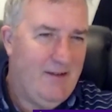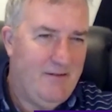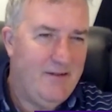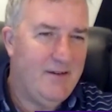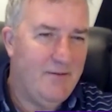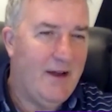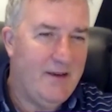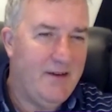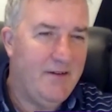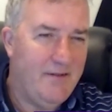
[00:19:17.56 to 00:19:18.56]
and
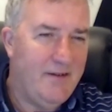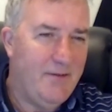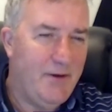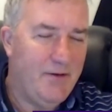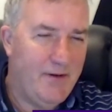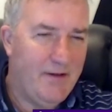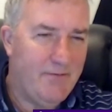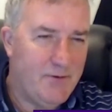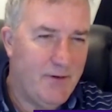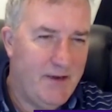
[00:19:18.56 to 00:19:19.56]
you've been doing that
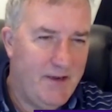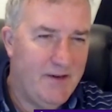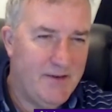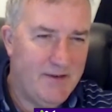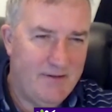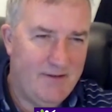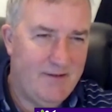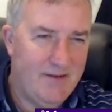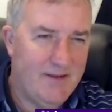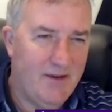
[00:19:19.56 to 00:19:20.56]
for 20 years,
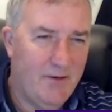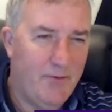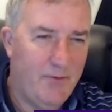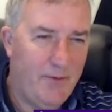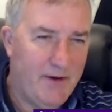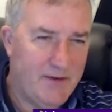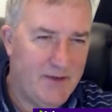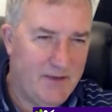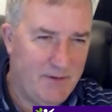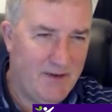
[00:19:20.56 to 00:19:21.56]
I think your repair
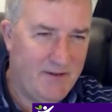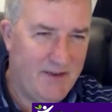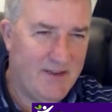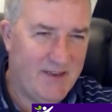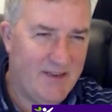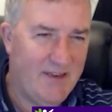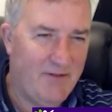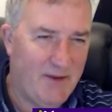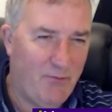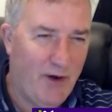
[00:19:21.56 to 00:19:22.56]
systems are just to give
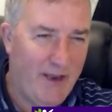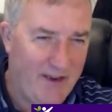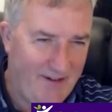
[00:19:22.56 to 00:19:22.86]
us a break.